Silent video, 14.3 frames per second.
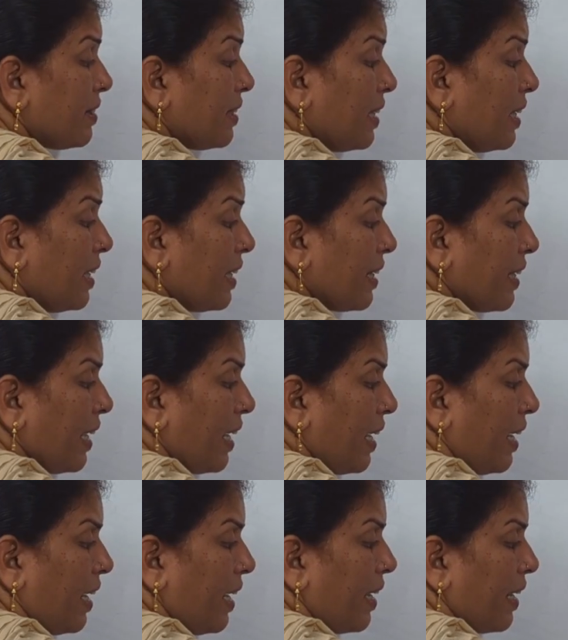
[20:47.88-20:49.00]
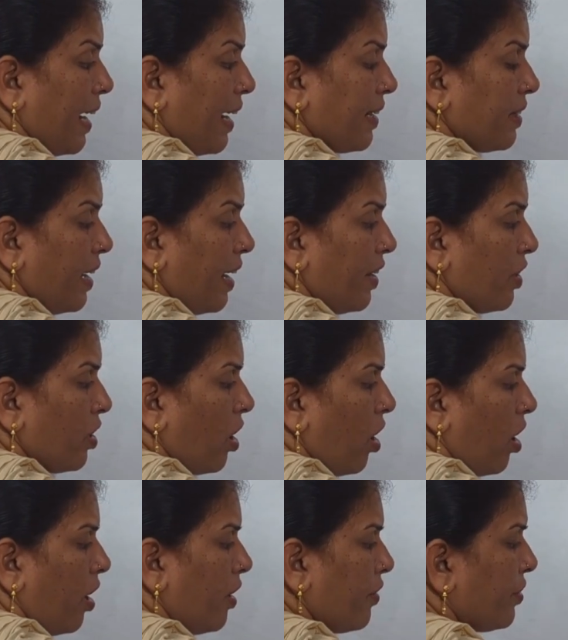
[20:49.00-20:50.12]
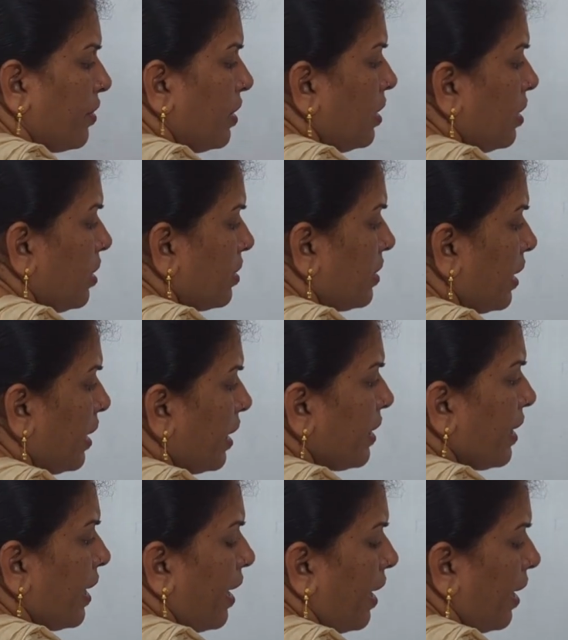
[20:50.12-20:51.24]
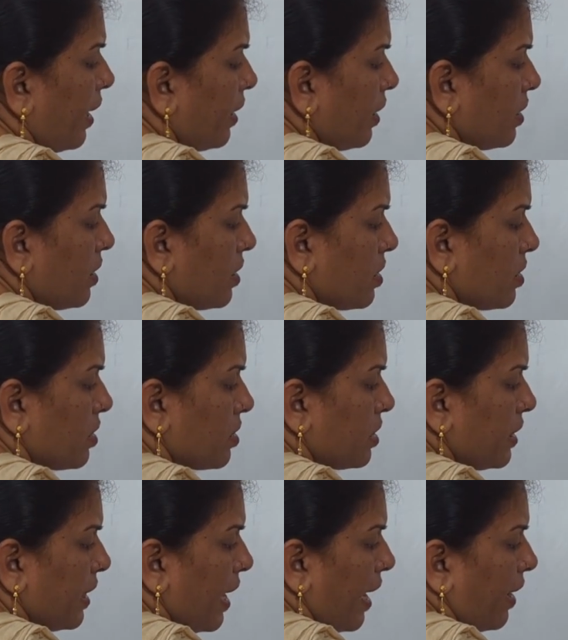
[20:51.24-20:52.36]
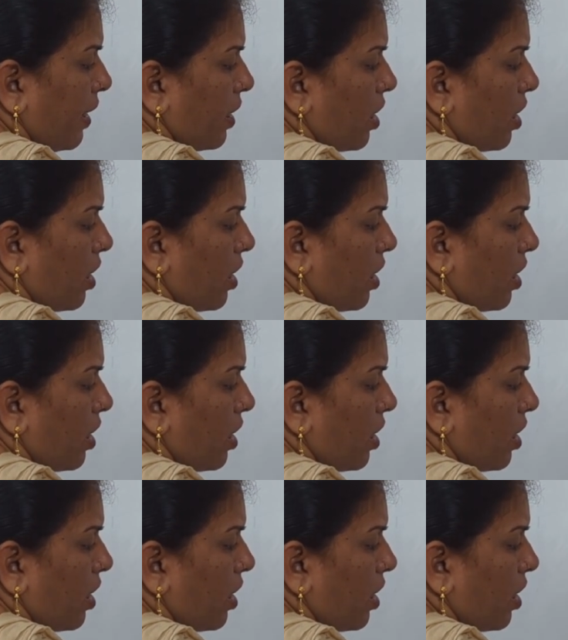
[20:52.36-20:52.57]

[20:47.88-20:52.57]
Third year. At the end of third year, CI,